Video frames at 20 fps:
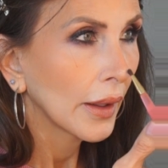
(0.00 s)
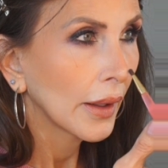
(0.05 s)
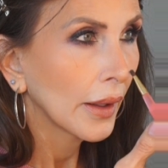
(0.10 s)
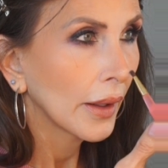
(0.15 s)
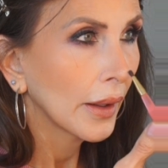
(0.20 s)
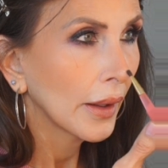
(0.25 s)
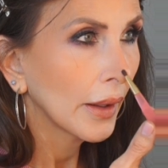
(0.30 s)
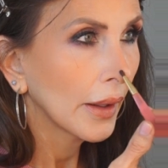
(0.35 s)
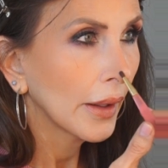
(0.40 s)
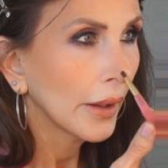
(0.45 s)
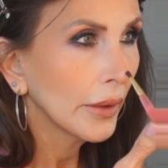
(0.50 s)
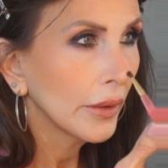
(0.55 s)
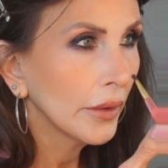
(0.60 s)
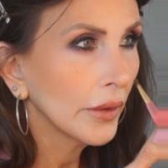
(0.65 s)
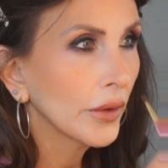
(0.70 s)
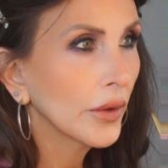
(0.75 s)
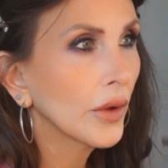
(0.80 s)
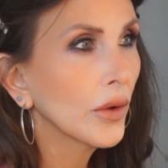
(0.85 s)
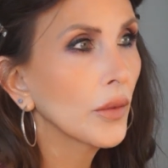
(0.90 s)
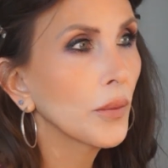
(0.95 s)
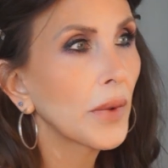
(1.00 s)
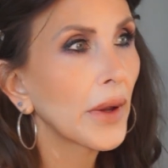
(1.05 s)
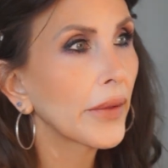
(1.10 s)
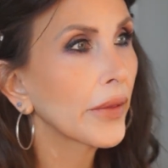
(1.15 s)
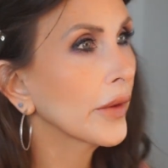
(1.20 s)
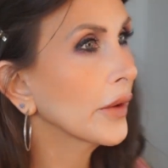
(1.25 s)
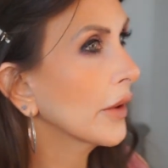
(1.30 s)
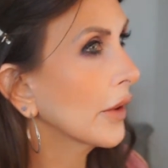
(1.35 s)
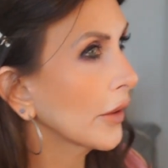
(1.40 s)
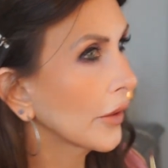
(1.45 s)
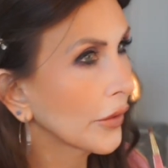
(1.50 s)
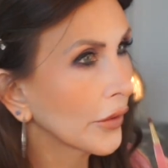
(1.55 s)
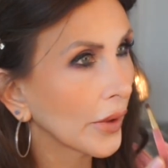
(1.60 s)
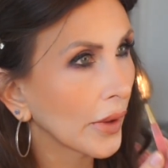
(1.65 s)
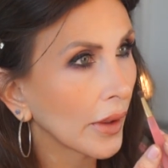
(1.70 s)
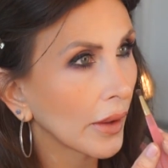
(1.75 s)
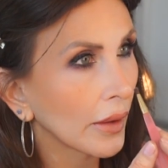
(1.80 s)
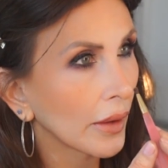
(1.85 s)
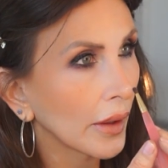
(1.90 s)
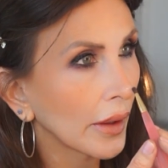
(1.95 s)
I don't know about the nose
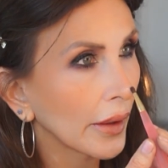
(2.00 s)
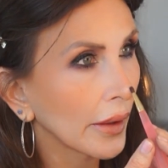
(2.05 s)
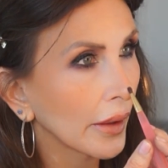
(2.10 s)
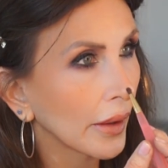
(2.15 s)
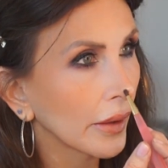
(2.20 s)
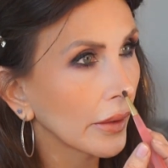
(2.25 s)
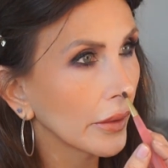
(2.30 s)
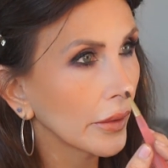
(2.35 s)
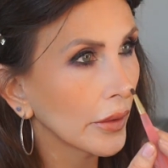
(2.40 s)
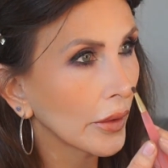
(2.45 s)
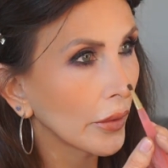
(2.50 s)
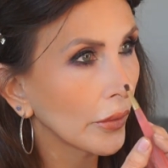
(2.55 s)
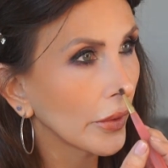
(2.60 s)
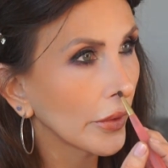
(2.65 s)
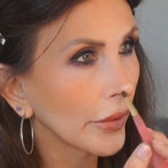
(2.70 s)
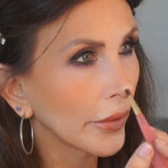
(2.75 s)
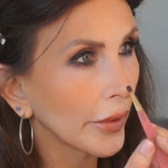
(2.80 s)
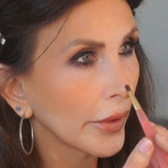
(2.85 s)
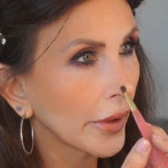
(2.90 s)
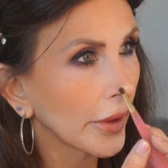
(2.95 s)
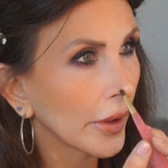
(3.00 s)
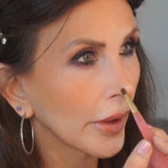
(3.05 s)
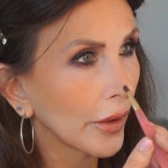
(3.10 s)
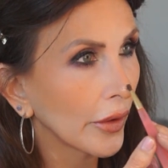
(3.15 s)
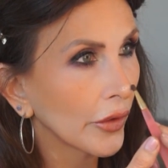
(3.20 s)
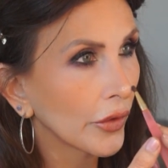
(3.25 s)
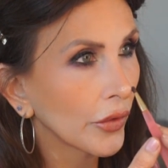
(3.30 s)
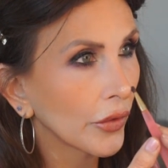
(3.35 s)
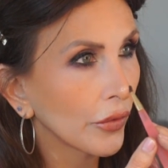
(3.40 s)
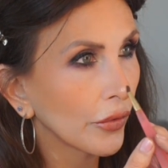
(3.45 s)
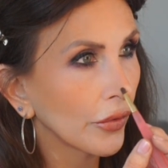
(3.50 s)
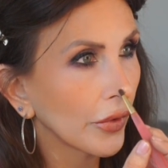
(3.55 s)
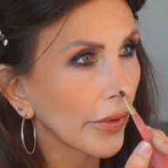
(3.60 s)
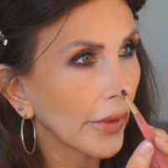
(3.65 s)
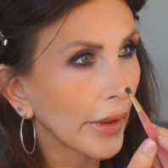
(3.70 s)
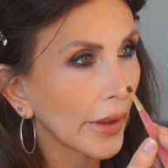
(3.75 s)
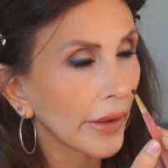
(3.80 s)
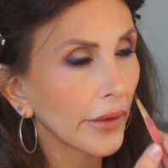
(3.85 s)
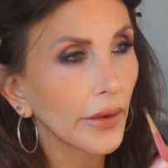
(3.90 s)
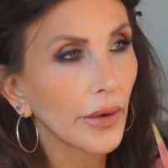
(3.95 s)
highlight. I don't know whether he cares for
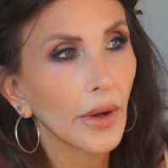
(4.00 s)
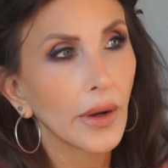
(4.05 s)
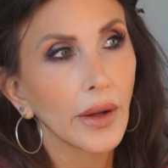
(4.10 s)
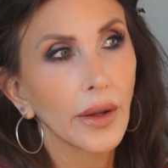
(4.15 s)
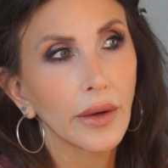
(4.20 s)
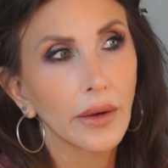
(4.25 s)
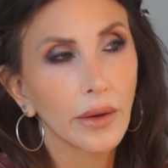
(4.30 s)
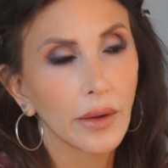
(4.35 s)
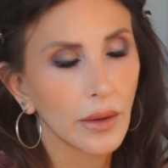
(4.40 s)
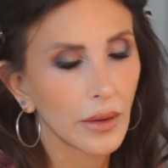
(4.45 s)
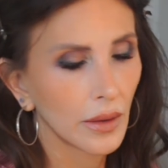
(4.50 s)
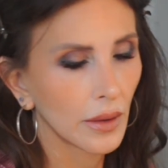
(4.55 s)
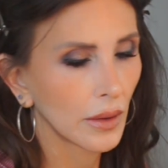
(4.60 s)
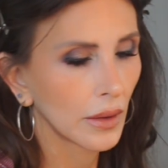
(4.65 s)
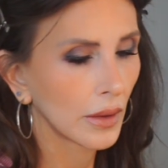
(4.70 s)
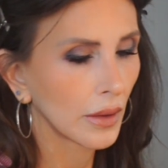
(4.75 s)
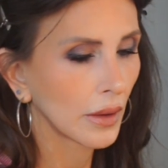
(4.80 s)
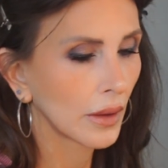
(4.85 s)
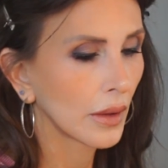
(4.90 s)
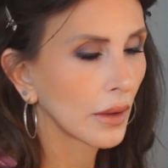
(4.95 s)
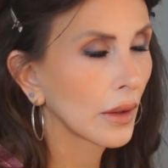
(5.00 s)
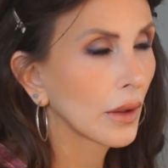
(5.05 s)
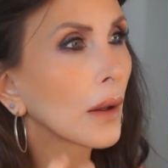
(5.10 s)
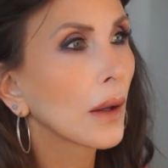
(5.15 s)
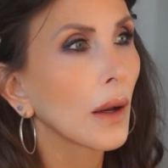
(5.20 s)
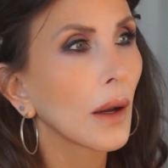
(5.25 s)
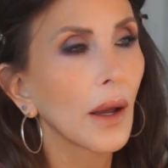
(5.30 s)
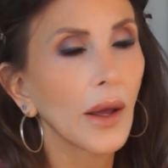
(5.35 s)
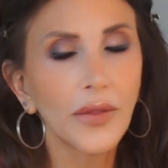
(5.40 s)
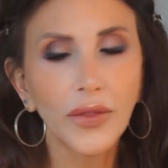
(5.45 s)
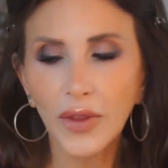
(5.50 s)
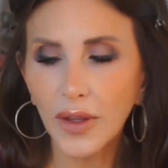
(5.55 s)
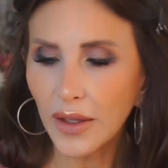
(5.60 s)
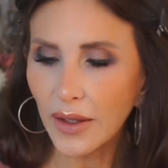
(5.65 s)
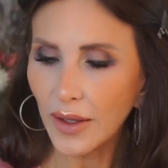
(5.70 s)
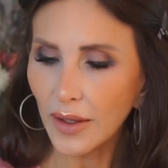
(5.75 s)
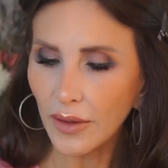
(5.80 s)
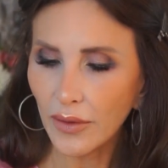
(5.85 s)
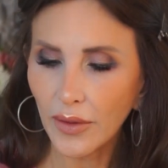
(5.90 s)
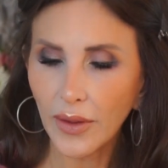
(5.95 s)
that or not. I think
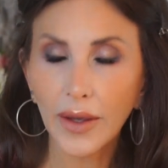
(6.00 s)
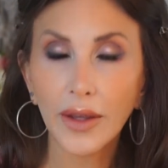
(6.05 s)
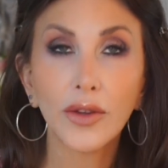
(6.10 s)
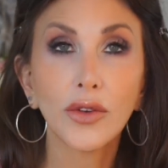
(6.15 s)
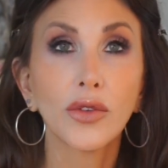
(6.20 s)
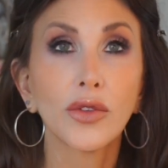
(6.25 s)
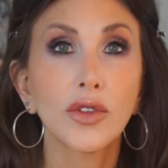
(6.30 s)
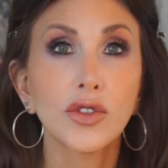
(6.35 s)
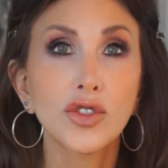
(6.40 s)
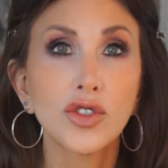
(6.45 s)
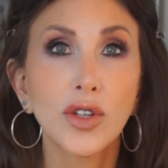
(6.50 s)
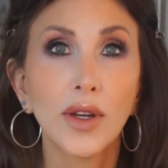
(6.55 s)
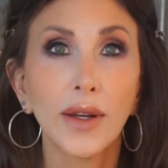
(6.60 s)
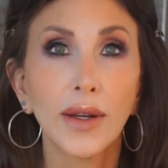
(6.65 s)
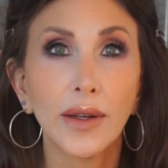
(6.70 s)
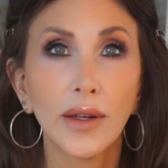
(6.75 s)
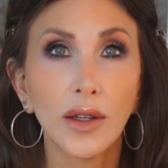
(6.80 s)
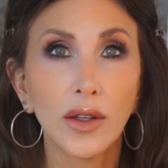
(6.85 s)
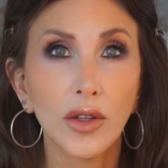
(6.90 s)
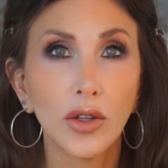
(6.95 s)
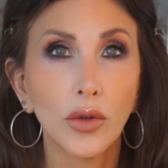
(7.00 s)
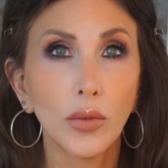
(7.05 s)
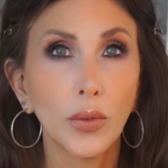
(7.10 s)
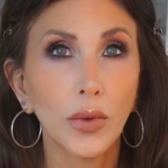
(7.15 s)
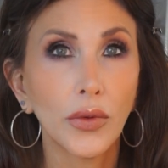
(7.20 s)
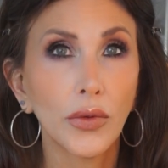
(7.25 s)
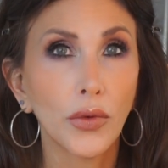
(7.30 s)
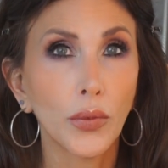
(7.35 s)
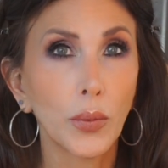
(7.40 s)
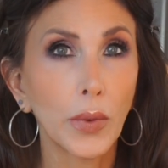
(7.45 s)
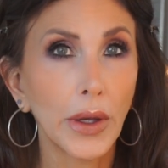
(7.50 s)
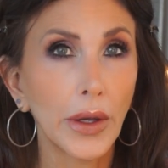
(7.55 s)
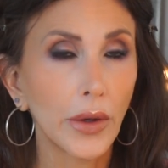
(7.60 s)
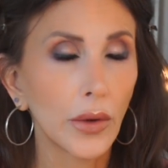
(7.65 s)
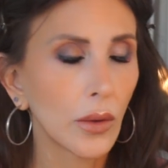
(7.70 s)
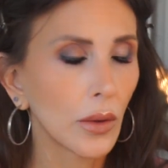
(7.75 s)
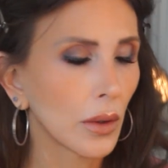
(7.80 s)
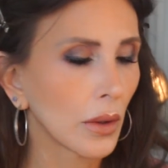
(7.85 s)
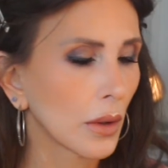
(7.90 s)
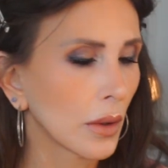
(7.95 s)
he likes the shiny Cupid's bow.